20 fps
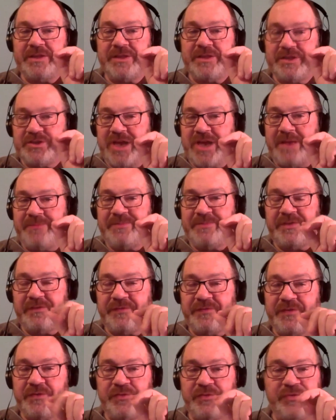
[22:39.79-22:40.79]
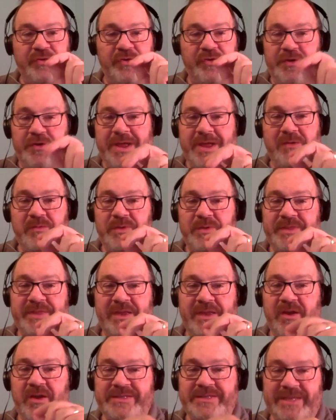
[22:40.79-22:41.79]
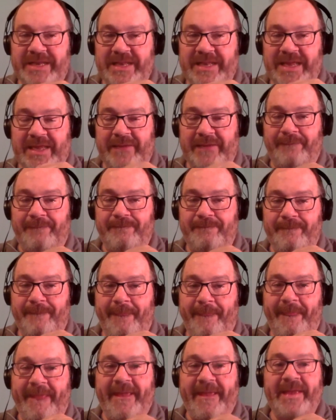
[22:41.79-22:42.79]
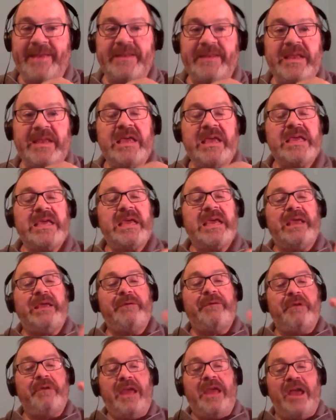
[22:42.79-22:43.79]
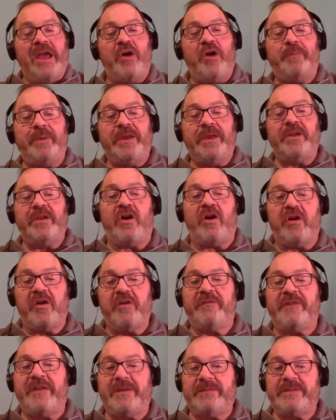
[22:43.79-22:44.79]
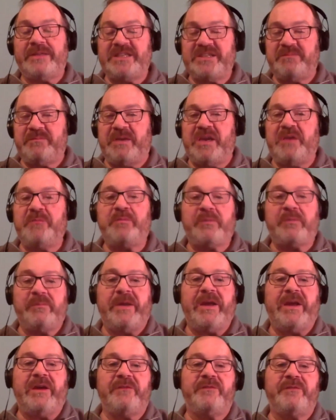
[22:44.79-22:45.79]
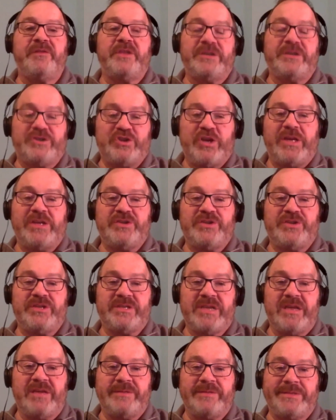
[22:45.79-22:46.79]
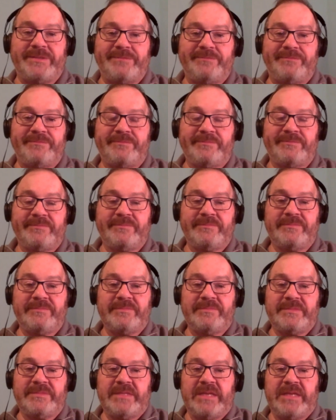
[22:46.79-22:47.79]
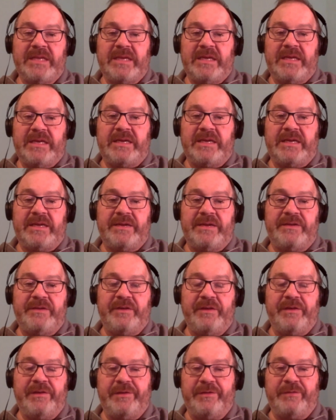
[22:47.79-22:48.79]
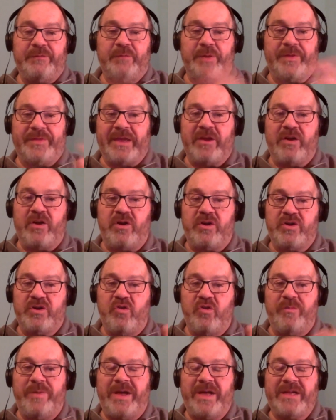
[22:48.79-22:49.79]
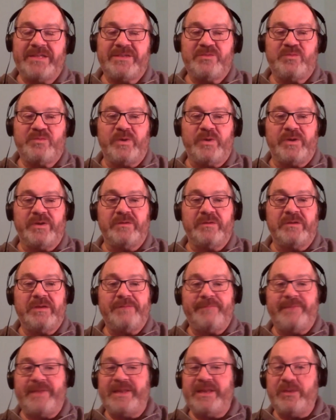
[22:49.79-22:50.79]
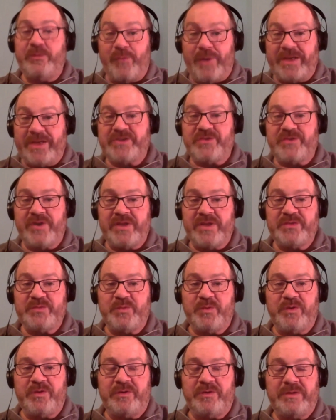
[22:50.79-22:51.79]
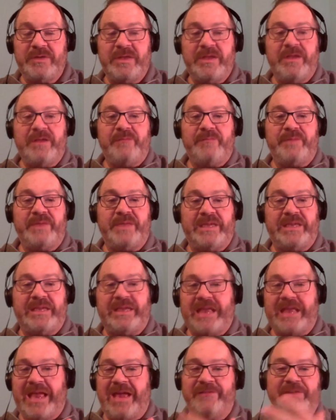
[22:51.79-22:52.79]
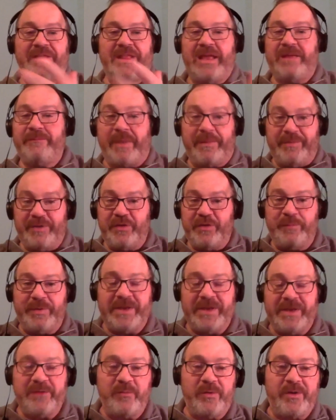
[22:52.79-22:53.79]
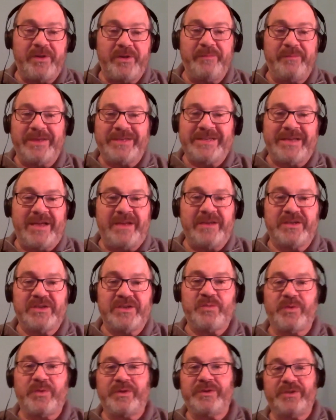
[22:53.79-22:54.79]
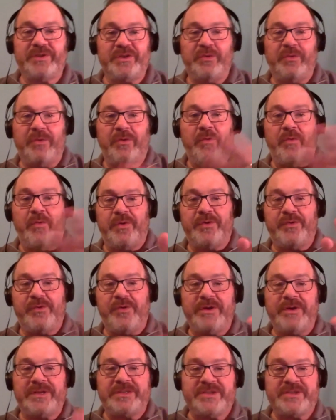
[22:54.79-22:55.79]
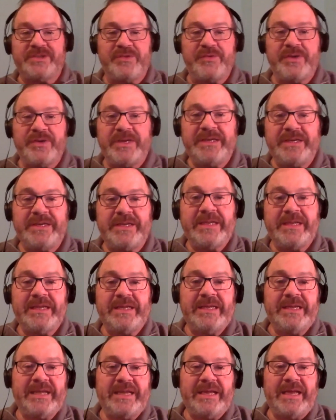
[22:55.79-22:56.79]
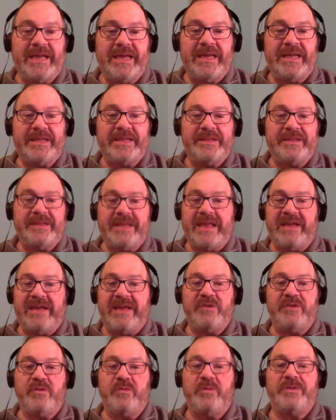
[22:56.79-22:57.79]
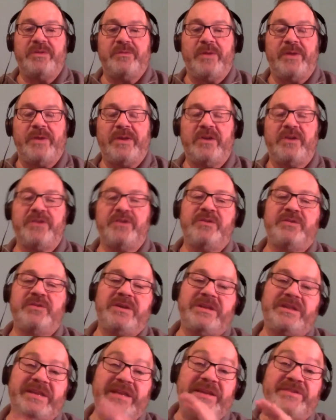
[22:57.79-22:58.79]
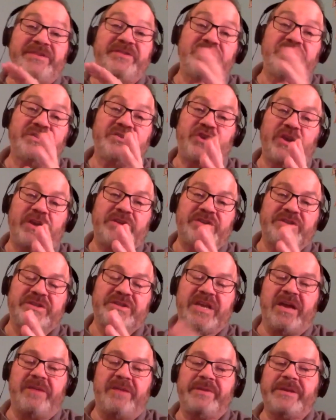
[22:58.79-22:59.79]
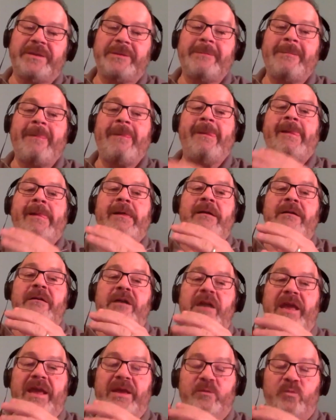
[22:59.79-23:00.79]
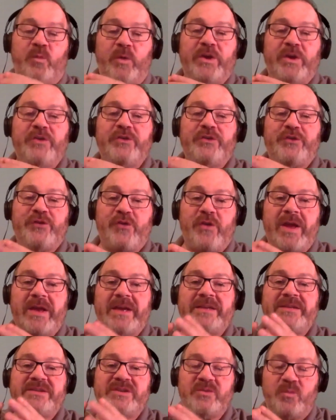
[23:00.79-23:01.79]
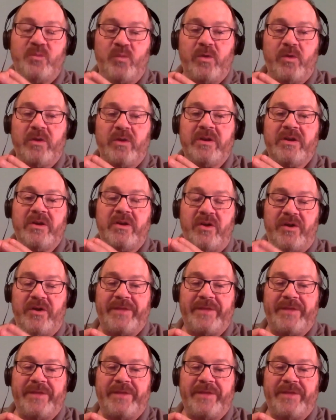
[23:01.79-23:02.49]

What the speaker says: jobs of the future are not what they are today, and helping our families be prepared for the change that's coming in what they call cobots, where many restaurants will be having that. Maybe you've been in one of the McDonald's where you order on a screen and they have no one waiting on you. These are the changes coming, and we're trying to work on